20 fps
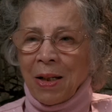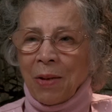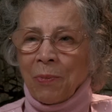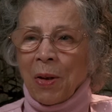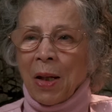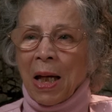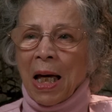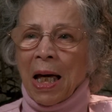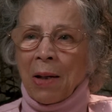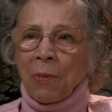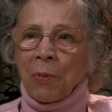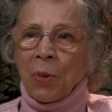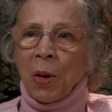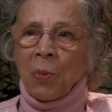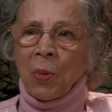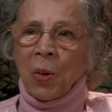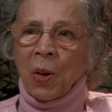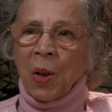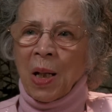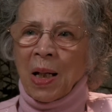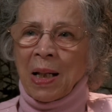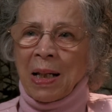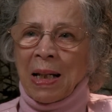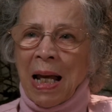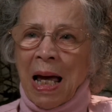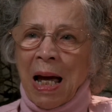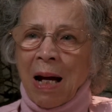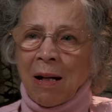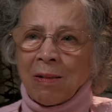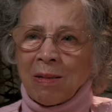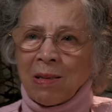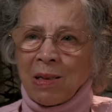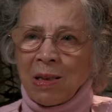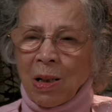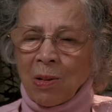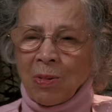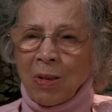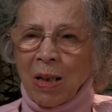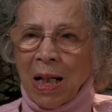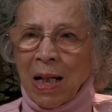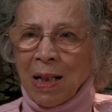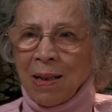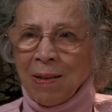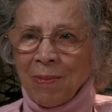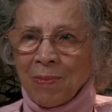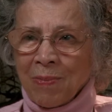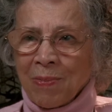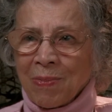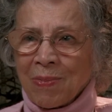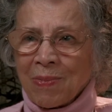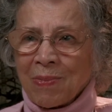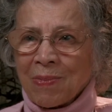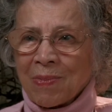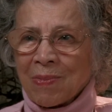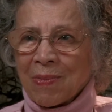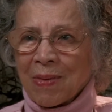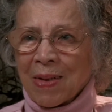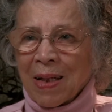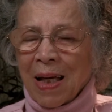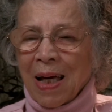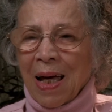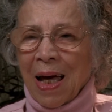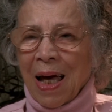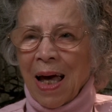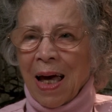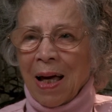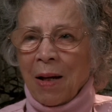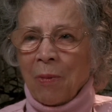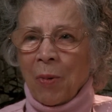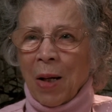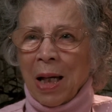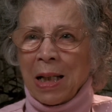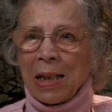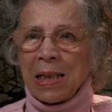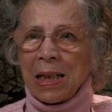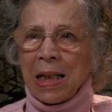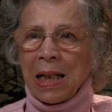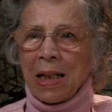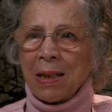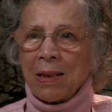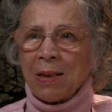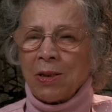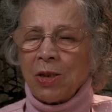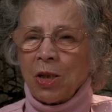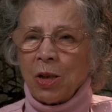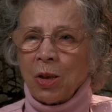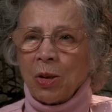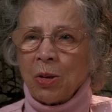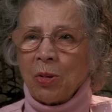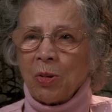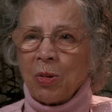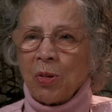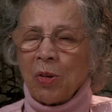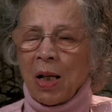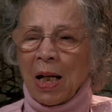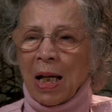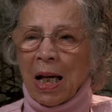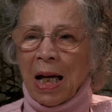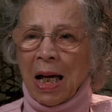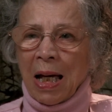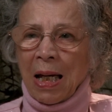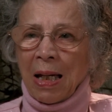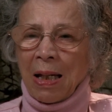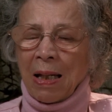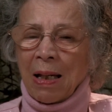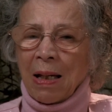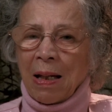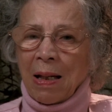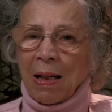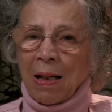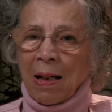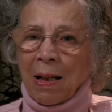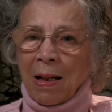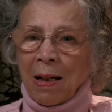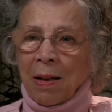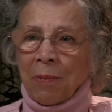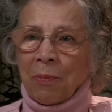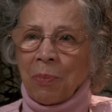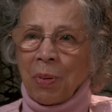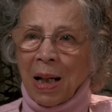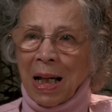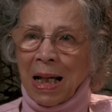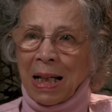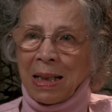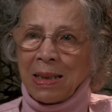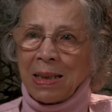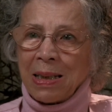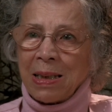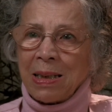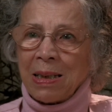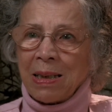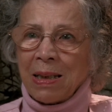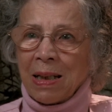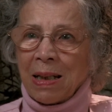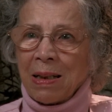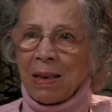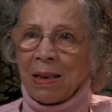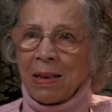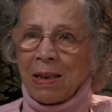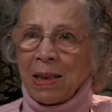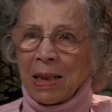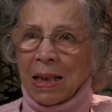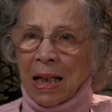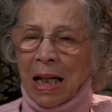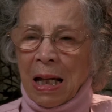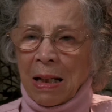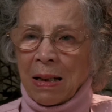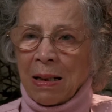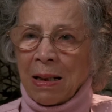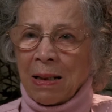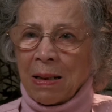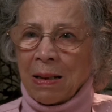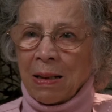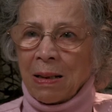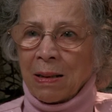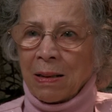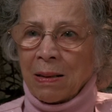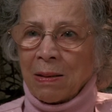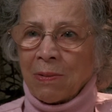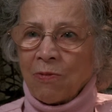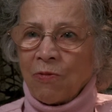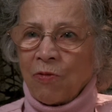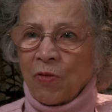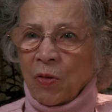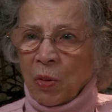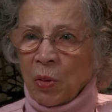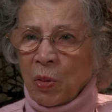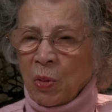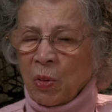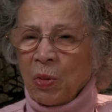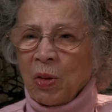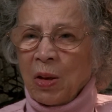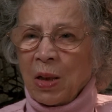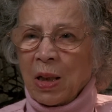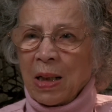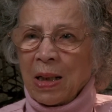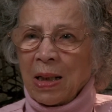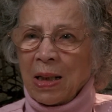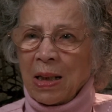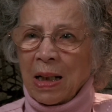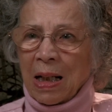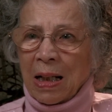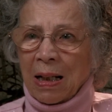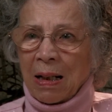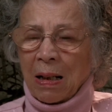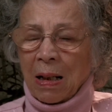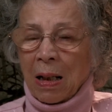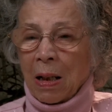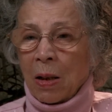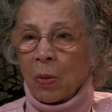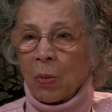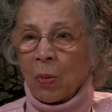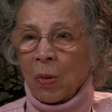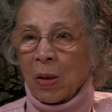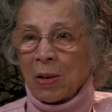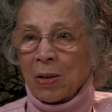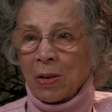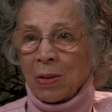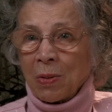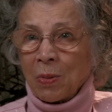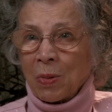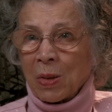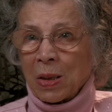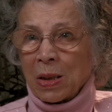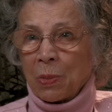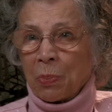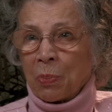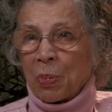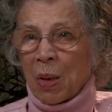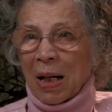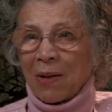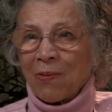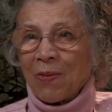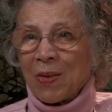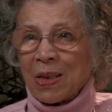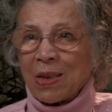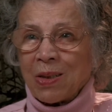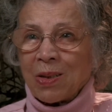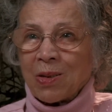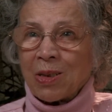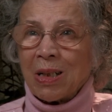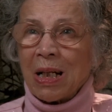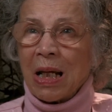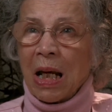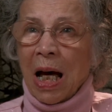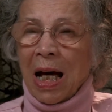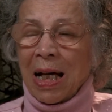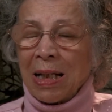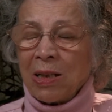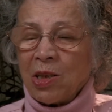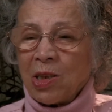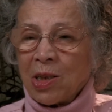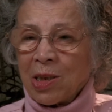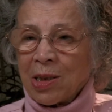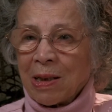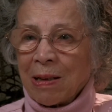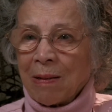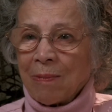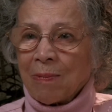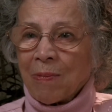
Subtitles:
We were in Arizona and went into a place to get food. I don't know whether it was breakfast or lunch.